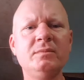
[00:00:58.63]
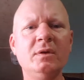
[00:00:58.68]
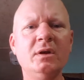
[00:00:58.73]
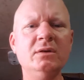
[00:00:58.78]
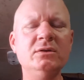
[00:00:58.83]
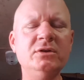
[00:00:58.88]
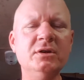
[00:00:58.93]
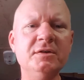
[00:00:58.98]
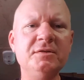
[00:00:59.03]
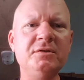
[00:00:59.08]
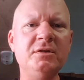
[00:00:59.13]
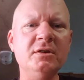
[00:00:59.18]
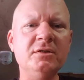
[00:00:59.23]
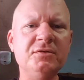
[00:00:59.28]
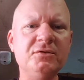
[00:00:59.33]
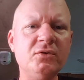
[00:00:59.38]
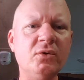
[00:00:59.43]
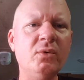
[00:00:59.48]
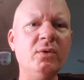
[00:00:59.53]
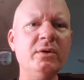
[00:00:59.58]
just
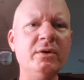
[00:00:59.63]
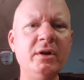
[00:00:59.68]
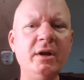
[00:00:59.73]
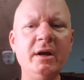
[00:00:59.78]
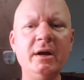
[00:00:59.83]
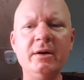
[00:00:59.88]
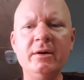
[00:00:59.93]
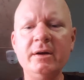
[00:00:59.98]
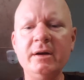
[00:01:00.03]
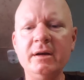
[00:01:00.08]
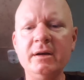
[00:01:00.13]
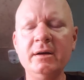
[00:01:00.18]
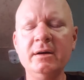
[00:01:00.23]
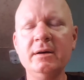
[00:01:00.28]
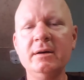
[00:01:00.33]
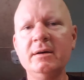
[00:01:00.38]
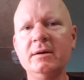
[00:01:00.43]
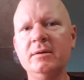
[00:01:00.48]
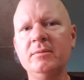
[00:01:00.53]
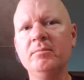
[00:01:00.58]
extraordinary
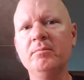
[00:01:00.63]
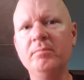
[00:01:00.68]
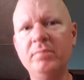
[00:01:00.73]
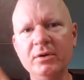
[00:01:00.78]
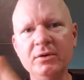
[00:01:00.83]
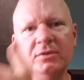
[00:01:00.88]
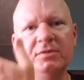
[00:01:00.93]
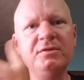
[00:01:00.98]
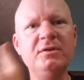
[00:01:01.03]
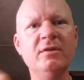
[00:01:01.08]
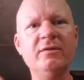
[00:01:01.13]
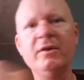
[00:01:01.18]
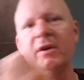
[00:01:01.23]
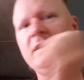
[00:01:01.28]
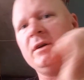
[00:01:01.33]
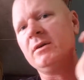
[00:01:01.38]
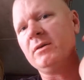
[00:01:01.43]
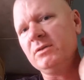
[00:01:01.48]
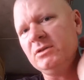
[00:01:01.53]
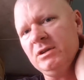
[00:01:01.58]
boost of
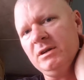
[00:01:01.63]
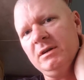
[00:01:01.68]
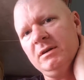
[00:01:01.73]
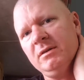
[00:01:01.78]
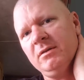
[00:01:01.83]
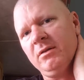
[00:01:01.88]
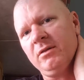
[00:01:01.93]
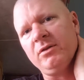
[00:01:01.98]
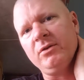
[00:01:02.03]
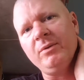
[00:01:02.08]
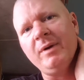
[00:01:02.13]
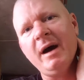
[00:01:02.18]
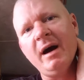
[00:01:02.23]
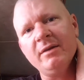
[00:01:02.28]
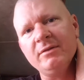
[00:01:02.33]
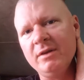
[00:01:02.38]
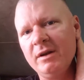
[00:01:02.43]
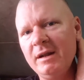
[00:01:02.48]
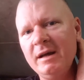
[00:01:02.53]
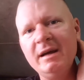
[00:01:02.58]
energy throughout
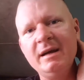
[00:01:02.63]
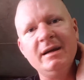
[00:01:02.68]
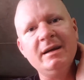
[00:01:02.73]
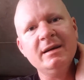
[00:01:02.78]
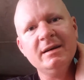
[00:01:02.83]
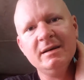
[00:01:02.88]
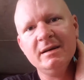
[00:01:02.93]
the day.